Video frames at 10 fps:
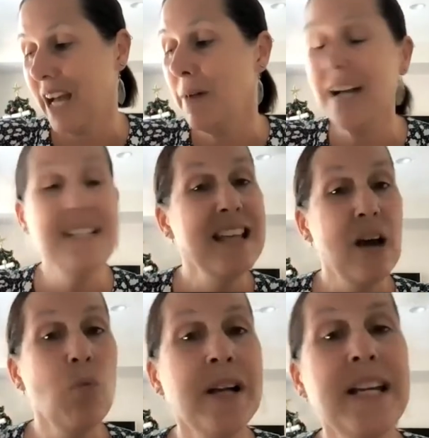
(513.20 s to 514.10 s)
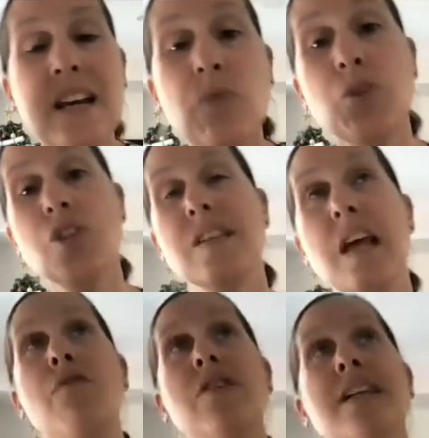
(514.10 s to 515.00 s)
Um, I did that one year, which is
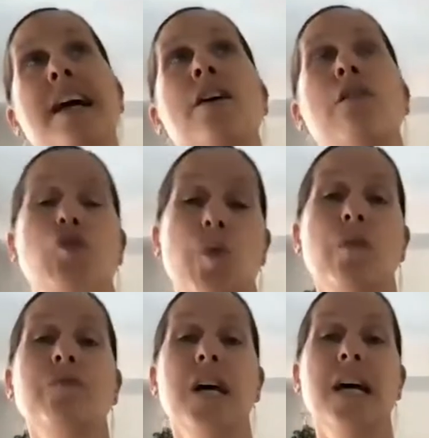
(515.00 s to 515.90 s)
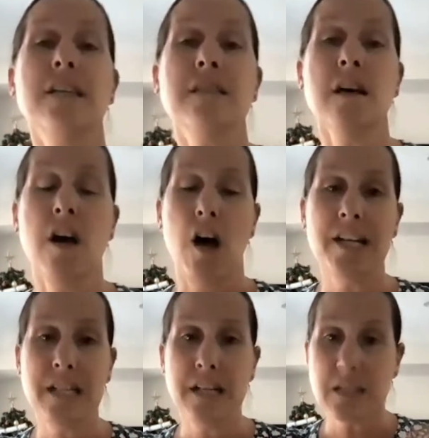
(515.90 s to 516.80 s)
every day over twelve days,
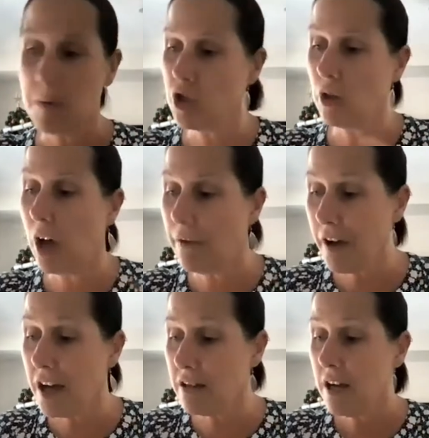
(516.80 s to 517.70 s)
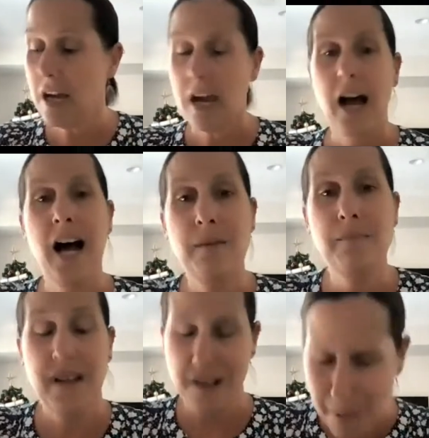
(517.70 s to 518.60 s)
I did a special offer. Um,
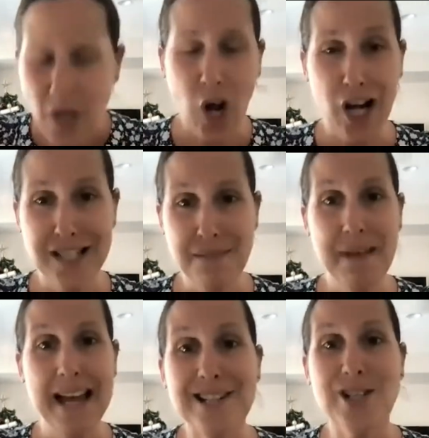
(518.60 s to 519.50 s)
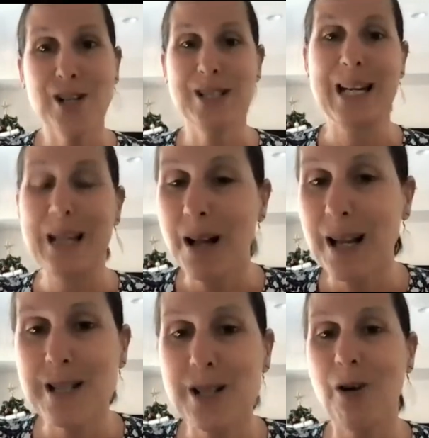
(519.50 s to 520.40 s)
a bit hard to manage because an email
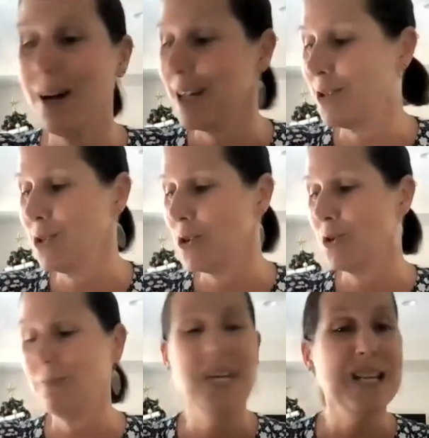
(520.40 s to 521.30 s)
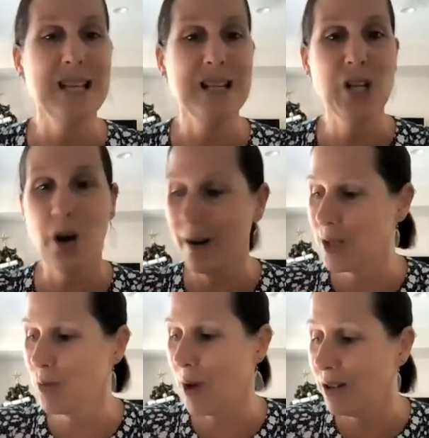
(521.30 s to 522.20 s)
had to go out and the social medias had to go out
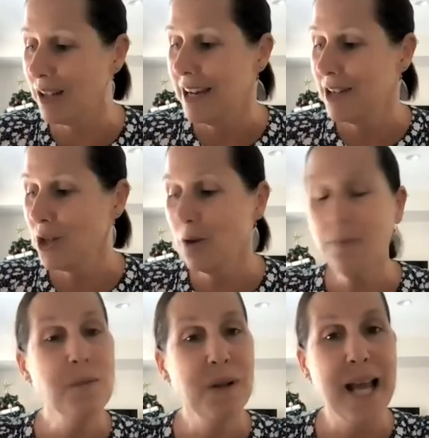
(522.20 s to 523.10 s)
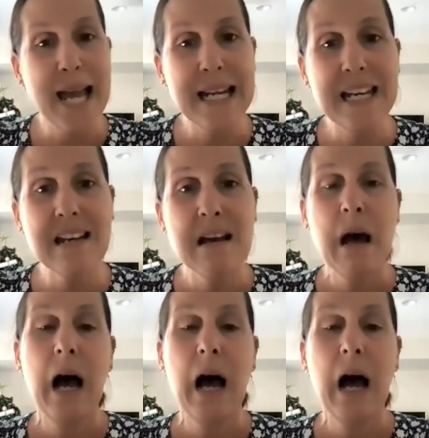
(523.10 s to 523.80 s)
as well. Took a bit of planning.